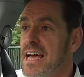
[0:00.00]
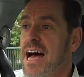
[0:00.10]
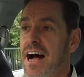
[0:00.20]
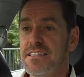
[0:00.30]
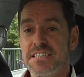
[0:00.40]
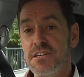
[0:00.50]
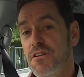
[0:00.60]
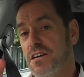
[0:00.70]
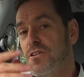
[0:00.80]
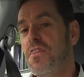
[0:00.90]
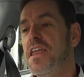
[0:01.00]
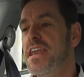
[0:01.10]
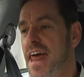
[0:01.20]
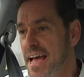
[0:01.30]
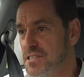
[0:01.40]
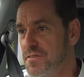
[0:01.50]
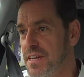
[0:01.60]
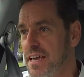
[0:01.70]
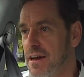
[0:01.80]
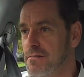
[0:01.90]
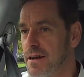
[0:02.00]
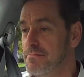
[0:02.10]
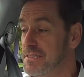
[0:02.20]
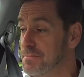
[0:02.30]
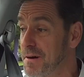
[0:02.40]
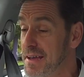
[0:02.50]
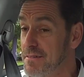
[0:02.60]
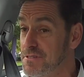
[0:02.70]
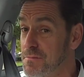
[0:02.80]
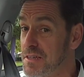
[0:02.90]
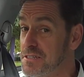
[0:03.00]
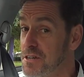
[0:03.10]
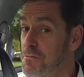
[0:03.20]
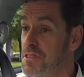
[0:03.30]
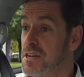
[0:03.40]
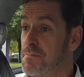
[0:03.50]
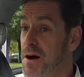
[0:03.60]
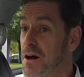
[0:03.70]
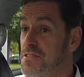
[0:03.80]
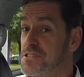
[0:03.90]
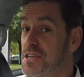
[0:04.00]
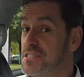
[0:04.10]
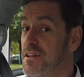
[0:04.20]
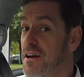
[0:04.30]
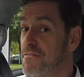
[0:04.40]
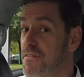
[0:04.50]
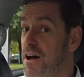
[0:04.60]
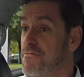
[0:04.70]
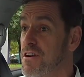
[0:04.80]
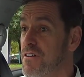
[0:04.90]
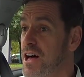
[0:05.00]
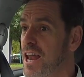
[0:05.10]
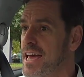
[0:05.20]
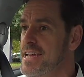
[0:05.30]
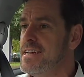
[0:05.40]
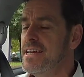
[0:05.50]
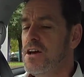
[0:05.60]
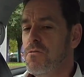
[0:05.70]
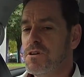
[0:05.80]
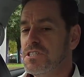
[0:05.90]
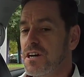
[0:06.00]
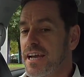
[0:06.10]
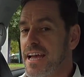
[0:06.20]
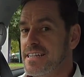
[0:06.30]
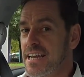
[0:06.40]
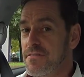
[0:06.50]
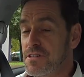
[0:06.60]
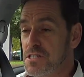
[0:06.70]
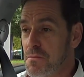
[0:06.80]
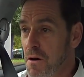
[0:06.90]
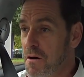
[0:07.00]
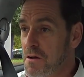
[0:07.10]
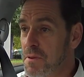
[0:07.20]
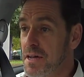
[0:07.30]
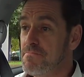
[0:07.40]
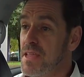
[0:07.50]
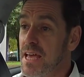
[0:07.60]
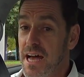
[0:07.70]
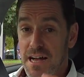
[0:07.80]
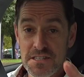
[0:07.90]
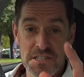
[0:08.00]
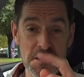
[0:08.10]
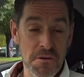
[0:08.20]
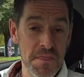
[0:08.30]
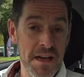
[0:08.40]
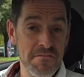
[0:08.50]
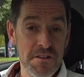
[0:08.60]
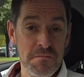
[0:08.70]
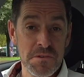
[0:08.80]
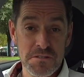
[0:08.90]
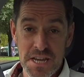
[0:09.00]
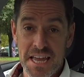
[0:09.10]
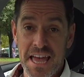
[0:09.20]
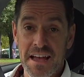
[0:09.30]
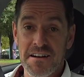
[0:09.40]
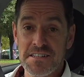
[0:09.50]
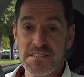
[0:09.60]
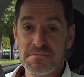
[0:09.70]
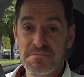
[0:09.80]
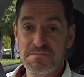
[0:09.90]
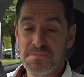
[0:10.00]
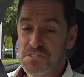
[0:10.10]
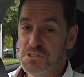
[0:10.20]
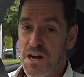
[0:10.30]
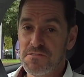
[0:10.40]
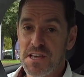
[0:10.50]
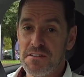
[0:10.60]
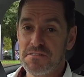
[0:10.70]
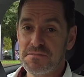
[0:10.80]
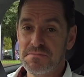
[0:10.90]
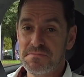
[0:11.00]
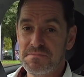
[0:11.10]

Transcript: I'll see you guys on the next video, which might have something to do with an Abarth 695 Rivale, which I get delivered tomorrow. But I'll see you on that film. You take care, guys. Drive safe.